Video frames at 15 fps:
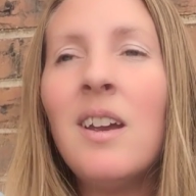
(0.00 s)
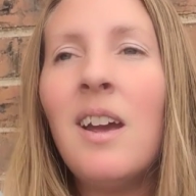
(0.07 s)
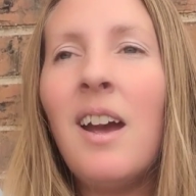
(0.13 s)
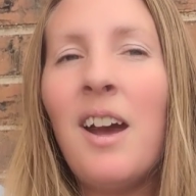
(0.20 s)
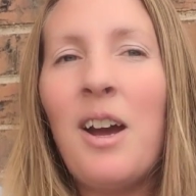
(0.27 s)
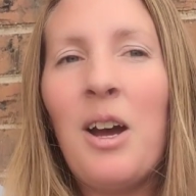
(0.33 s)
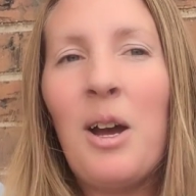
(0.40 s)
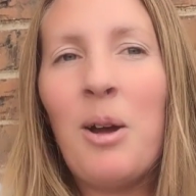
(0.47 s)

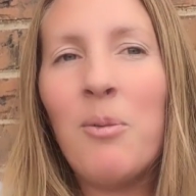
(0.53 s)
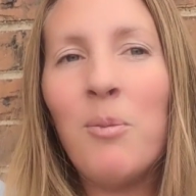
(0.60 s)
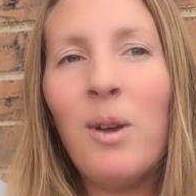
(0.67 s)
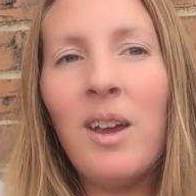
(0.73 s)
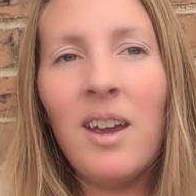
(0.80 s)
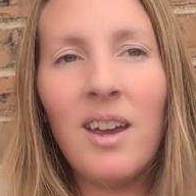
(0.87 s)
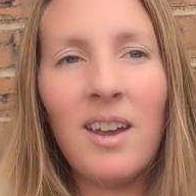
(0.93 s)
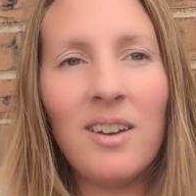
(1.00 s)
Um,
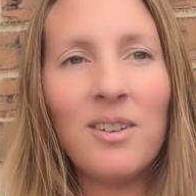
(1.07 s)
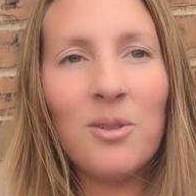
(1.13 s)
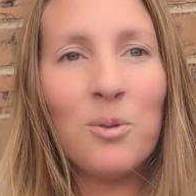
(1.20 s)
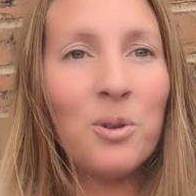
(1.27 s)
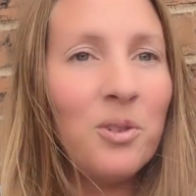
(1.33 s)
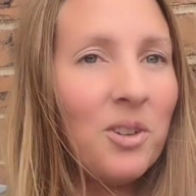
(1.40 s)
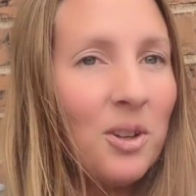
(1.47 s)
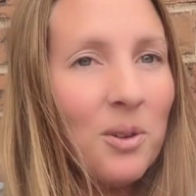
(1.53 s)
and
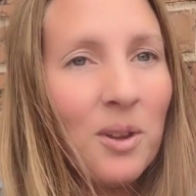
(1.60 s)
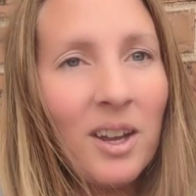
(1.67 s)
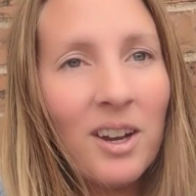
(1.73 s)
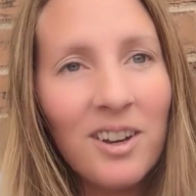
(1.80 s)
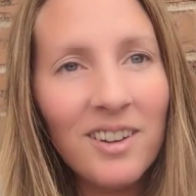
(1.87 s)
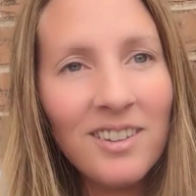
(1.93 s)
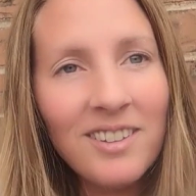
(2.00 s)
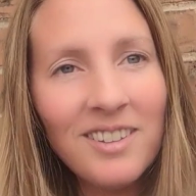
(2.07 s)
we'll see you
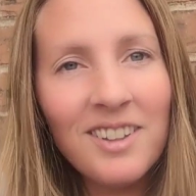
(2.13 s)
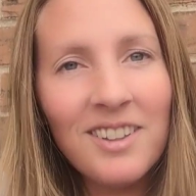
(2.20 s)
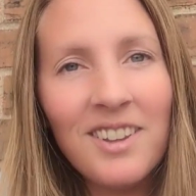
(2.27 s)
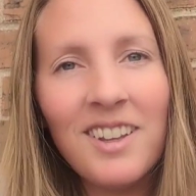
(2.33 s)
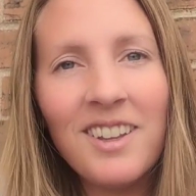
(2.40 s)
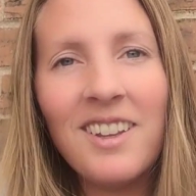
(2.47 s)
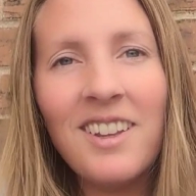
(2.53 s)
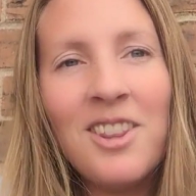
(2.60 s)
later. Good
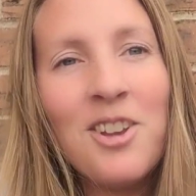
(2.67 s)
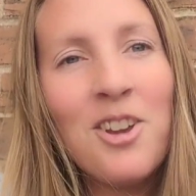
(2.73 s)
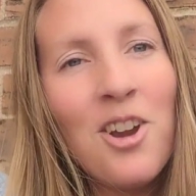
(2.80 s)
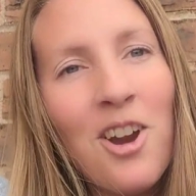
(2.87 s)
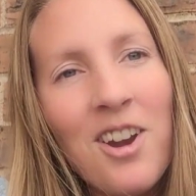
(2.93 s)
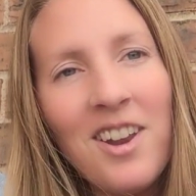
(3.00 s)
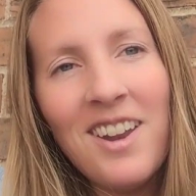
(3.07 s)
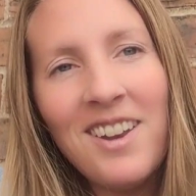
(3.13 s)
luck in the
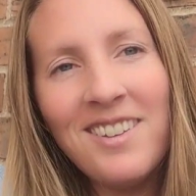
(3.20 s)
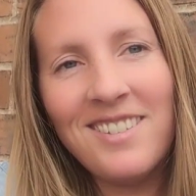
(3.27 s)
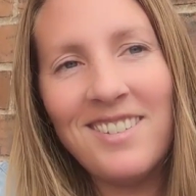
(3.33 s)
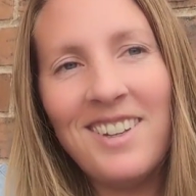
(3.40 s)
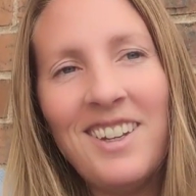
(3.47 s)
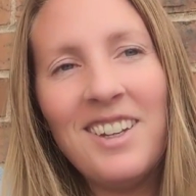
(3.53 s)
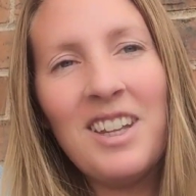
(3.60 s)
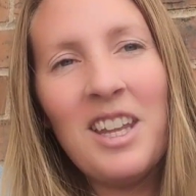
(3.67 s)
garden.
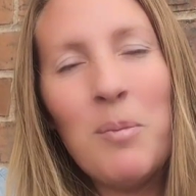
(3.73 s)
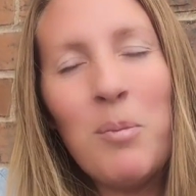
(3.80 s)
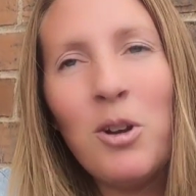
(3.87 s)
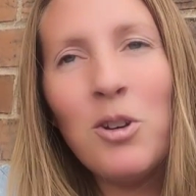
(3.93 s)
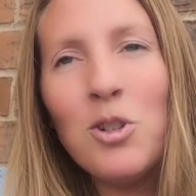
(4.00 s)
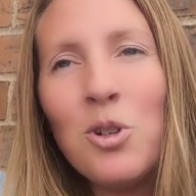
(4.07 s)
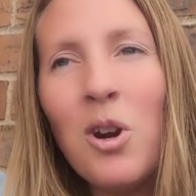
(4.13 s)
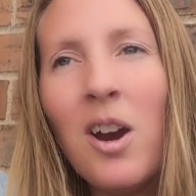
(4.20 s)
Keep on
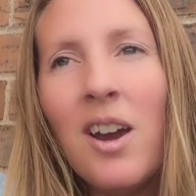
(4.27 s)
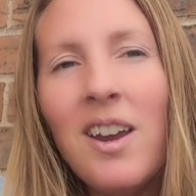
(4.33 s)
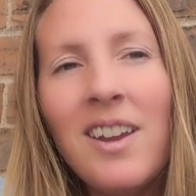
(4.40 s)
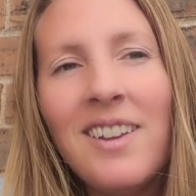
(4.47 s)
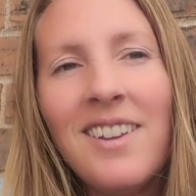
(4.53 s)
trying.